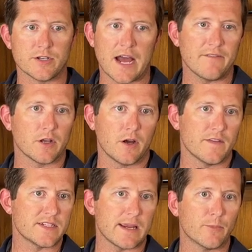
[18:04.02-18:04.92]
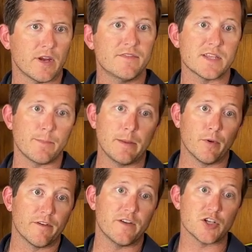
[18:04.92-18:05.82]
diving on the same reefs that people
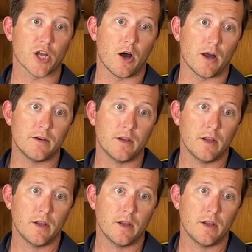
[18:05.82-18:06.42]
are fishing on.